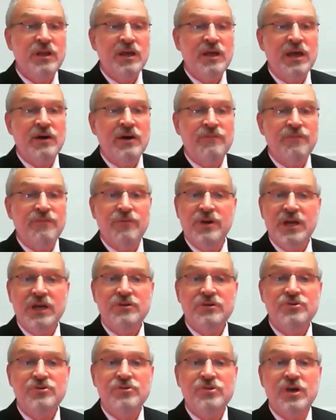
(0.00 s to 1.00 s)
have free
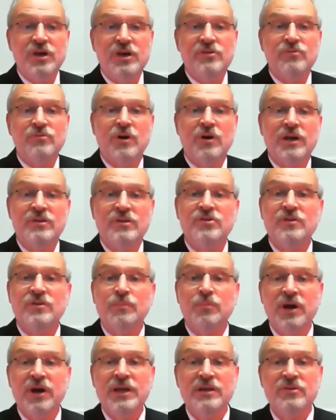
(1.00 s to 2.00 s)
exercise rights to
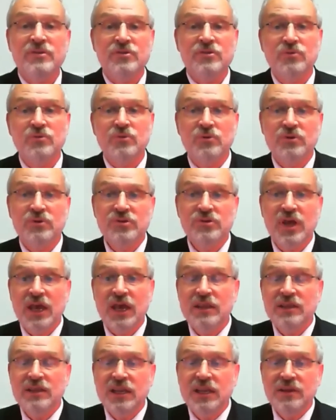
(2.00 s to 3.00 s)
pray in schools
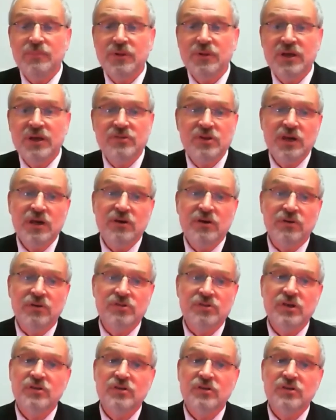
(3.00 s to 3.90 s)
and any place else,